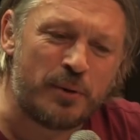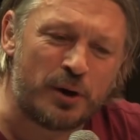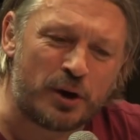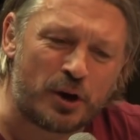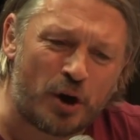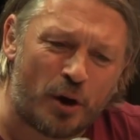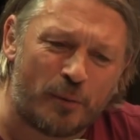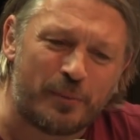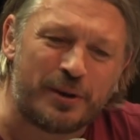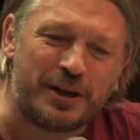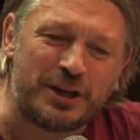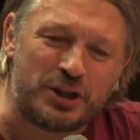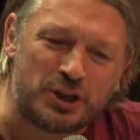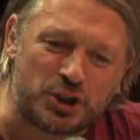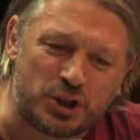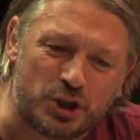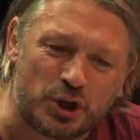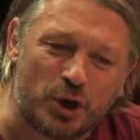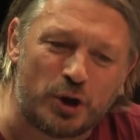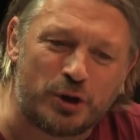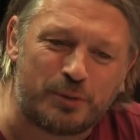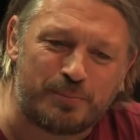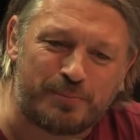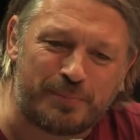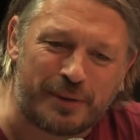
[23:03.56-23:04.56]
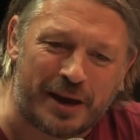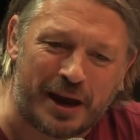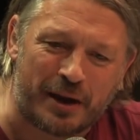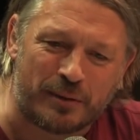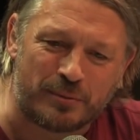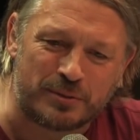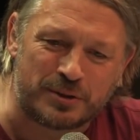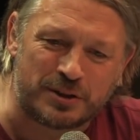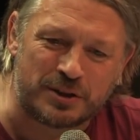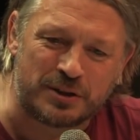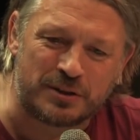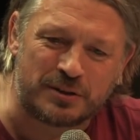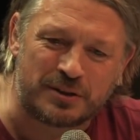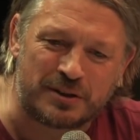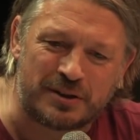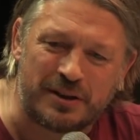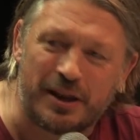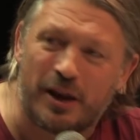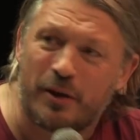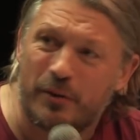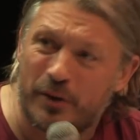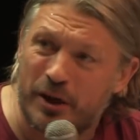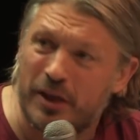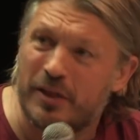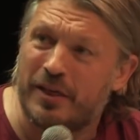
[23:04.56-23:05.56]
But comedy should be able to,
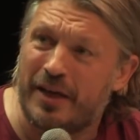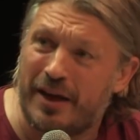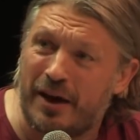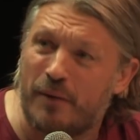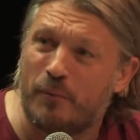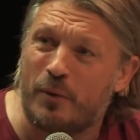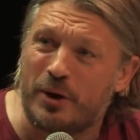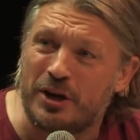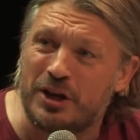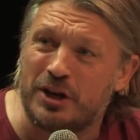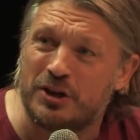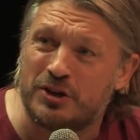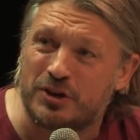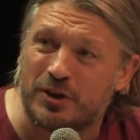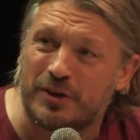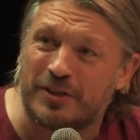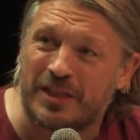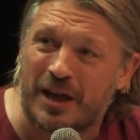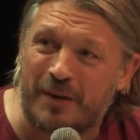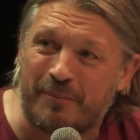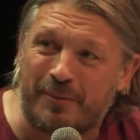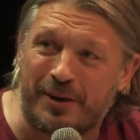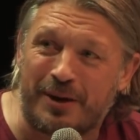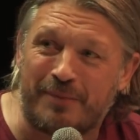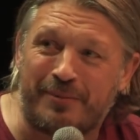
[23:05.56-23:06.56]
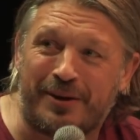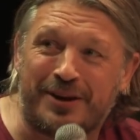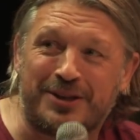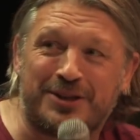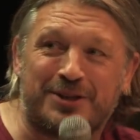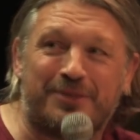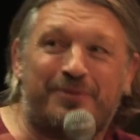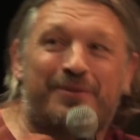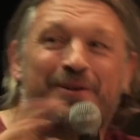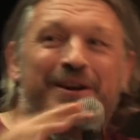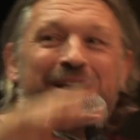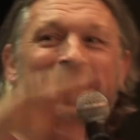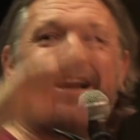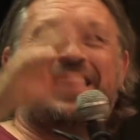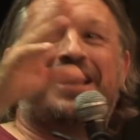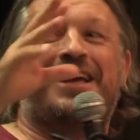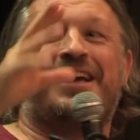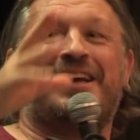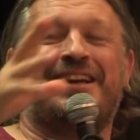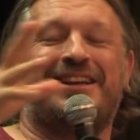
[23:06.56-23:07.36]
you know, you, uh, when you're doing that bit about Jamil,